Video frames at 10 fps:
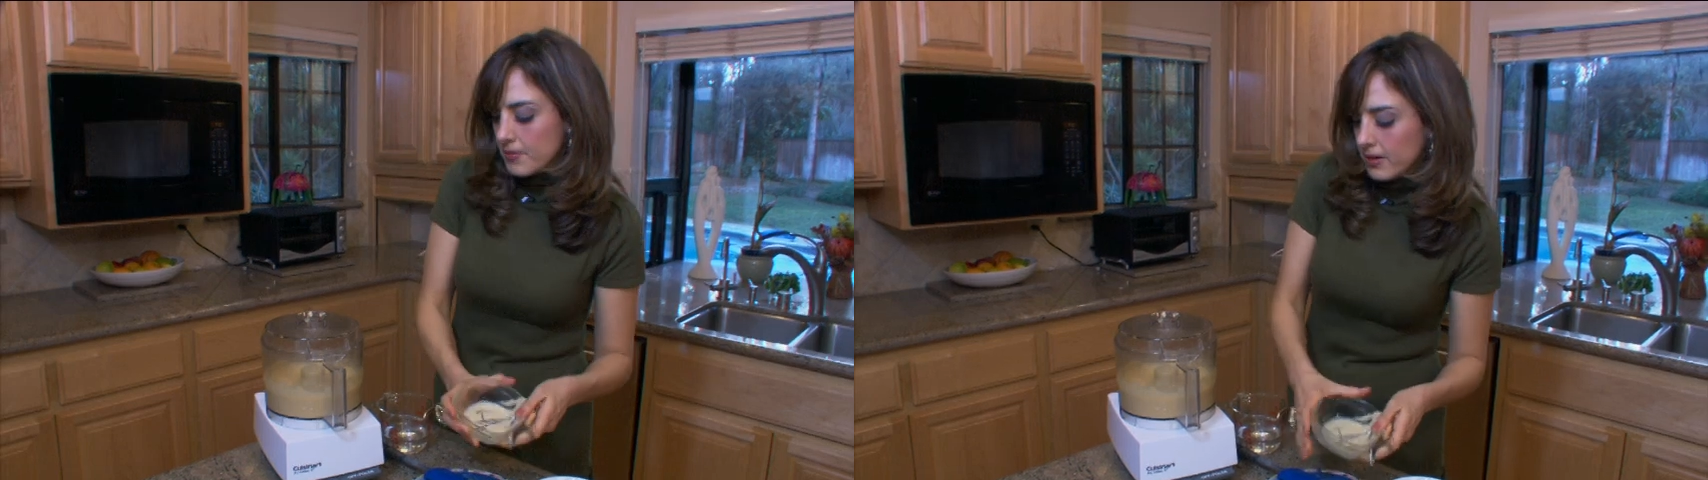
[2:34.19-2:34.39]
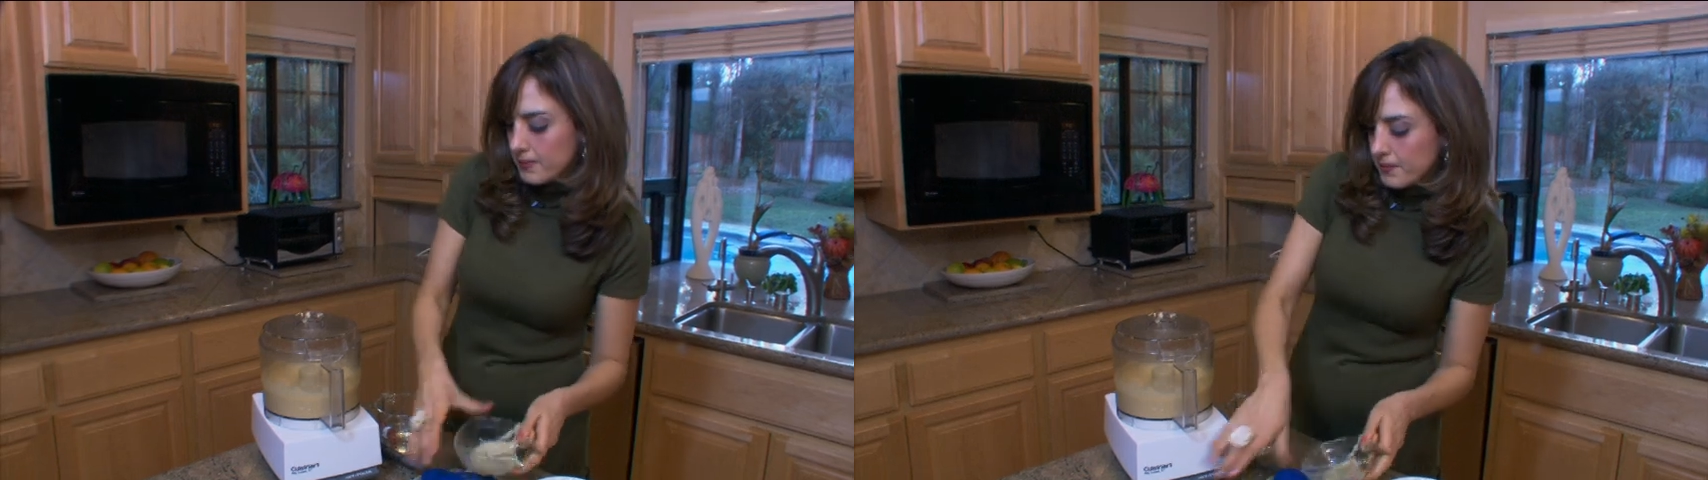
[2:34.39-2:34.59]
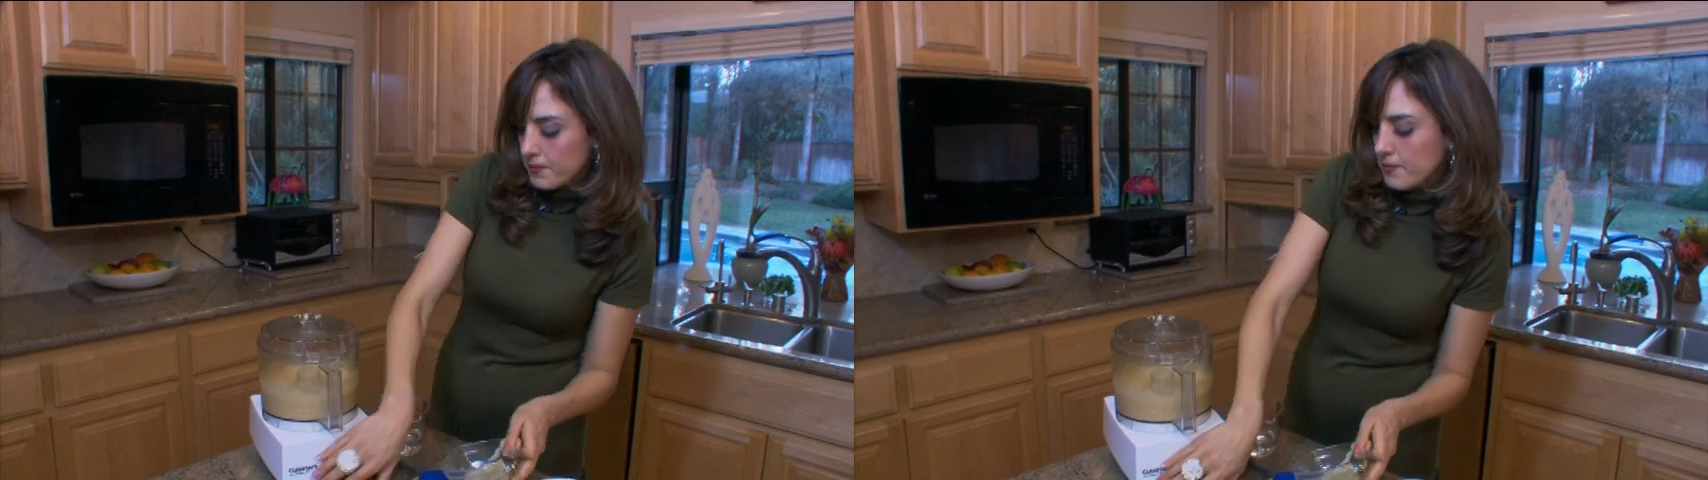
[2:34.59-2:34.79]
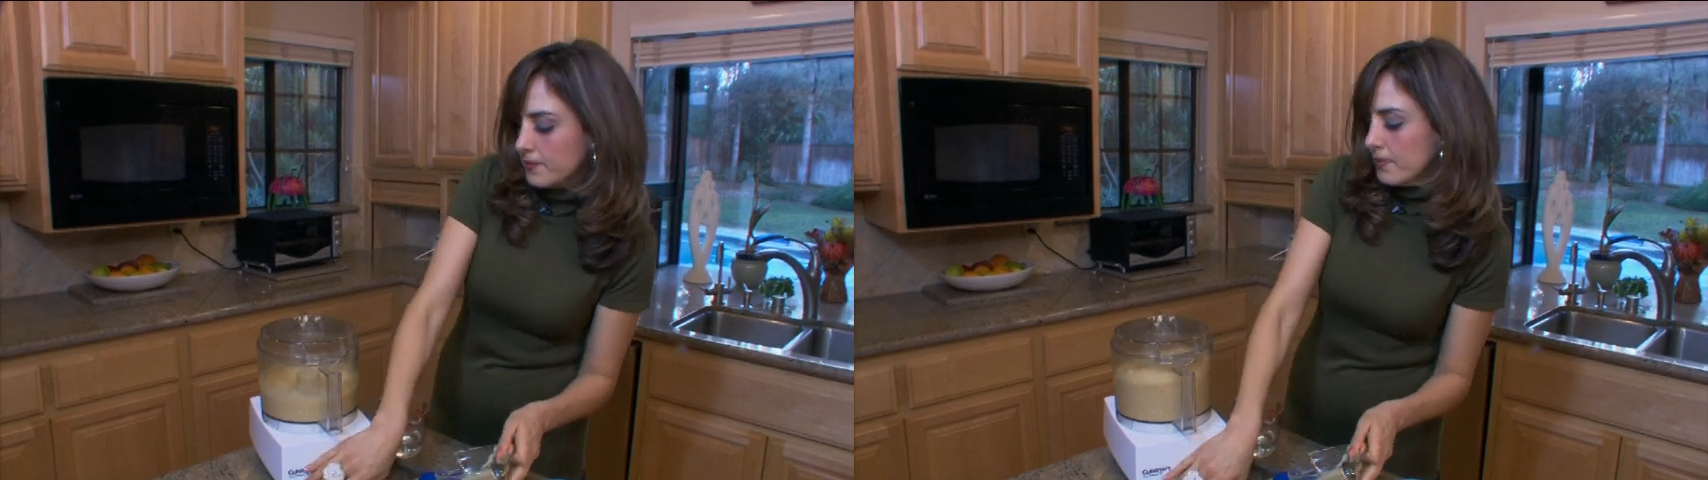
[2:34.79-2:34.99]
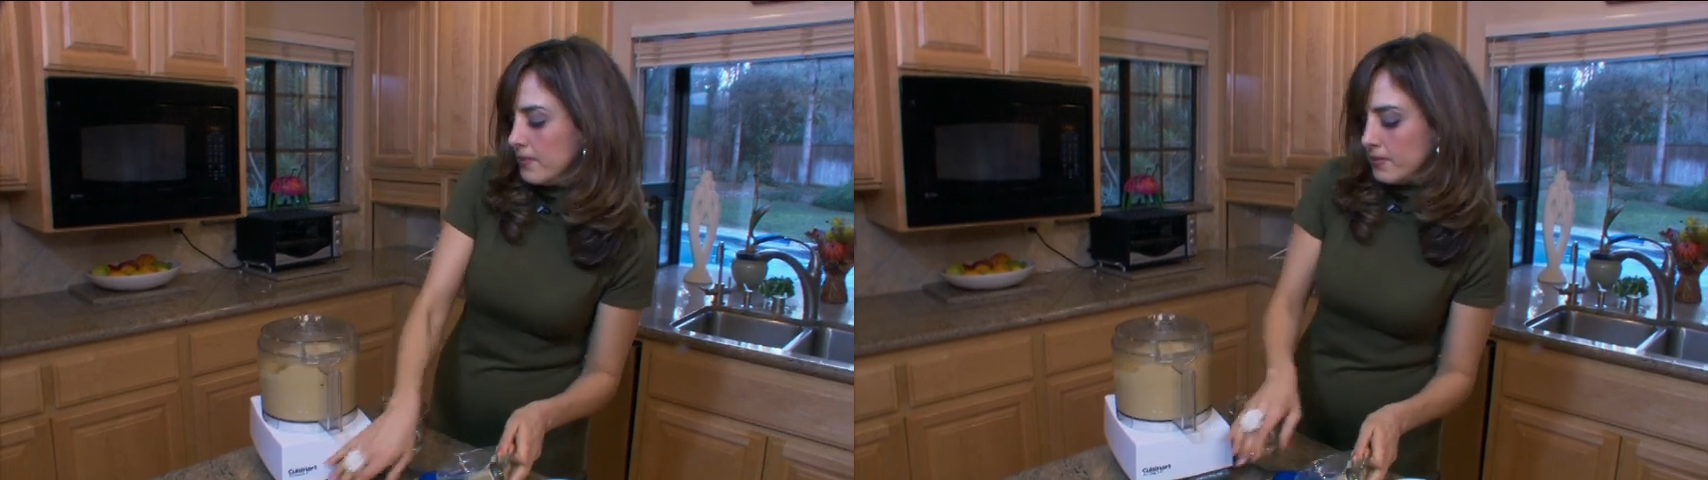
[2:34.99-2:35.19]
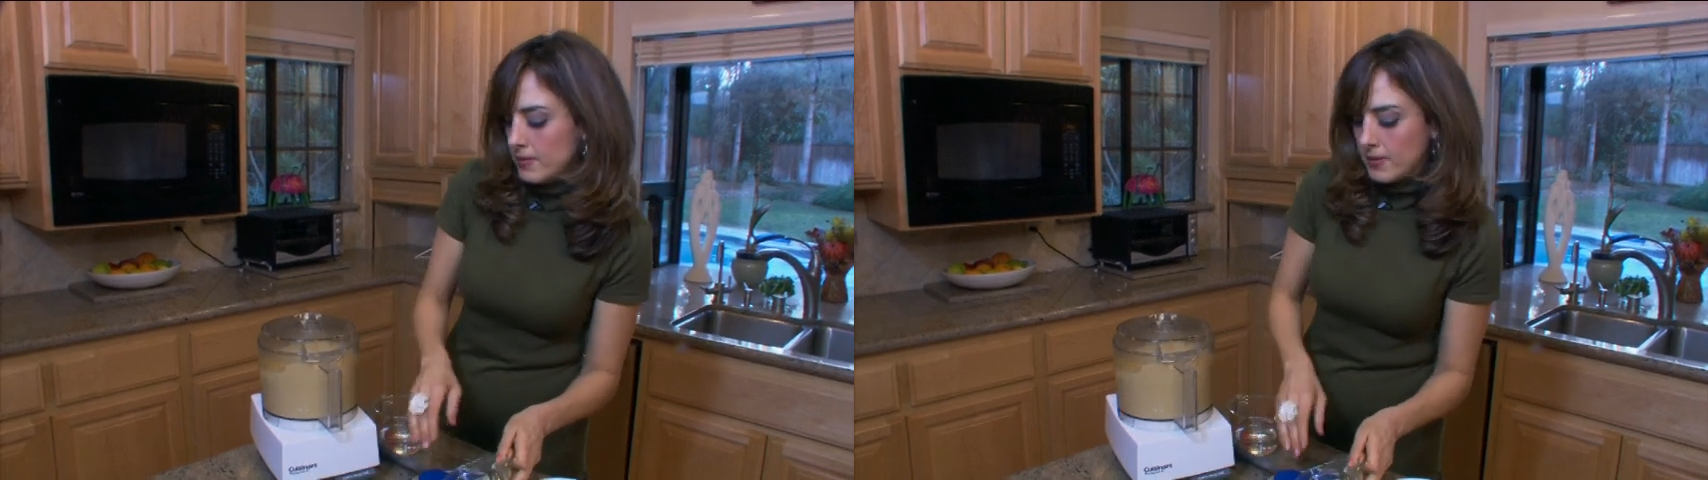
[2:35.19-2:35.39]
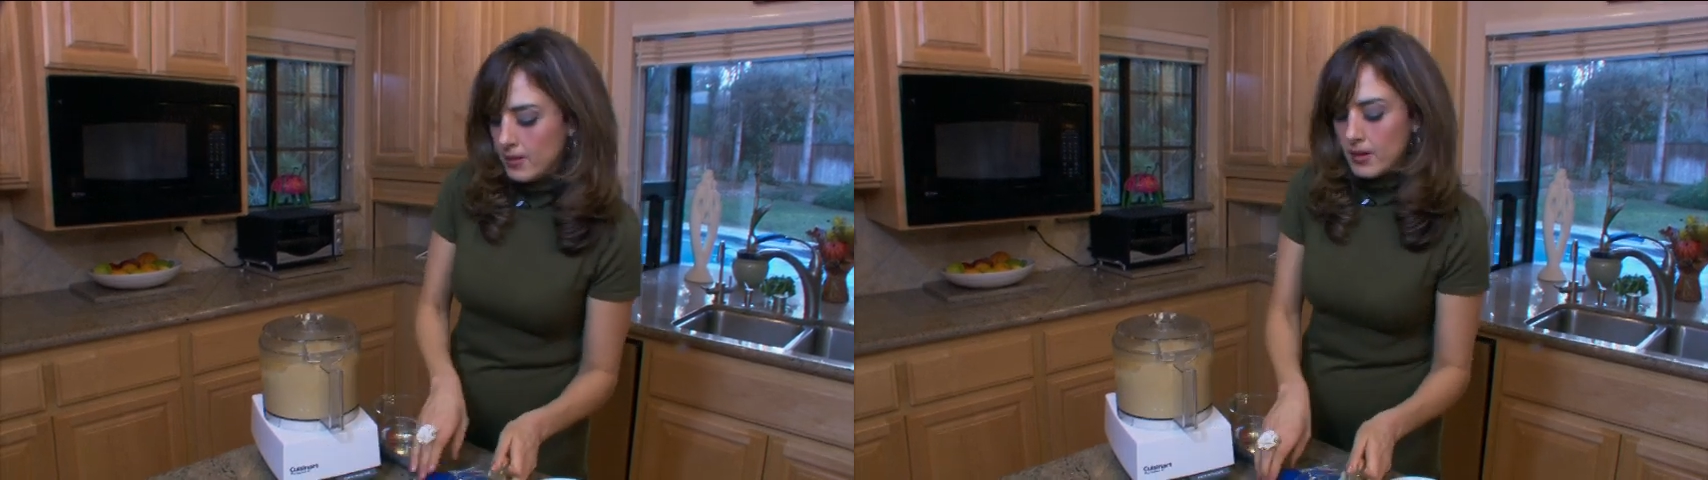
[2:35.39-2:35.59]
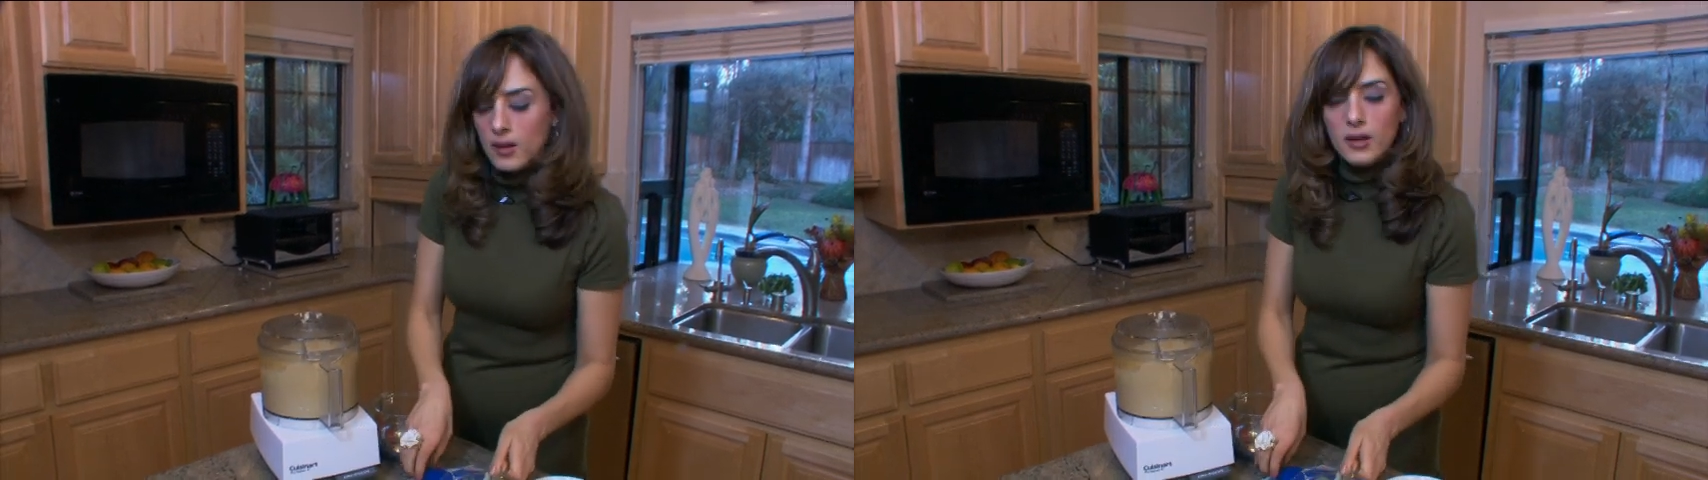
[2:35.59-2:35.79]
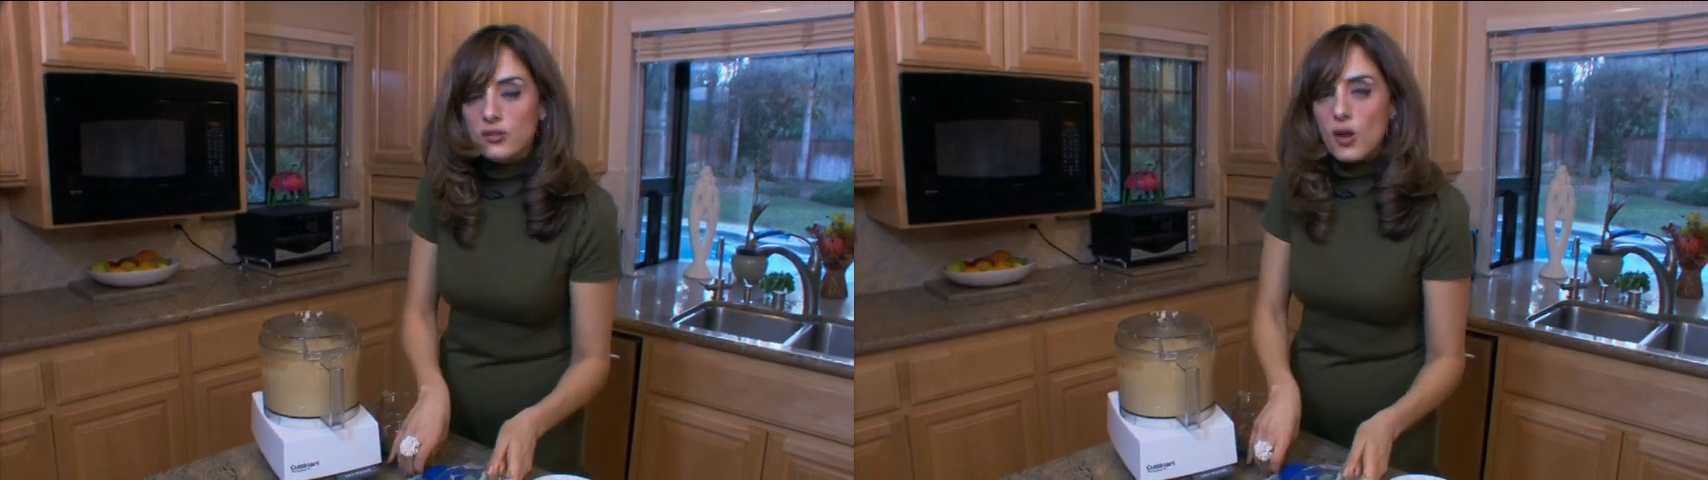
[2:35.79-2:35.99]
but it's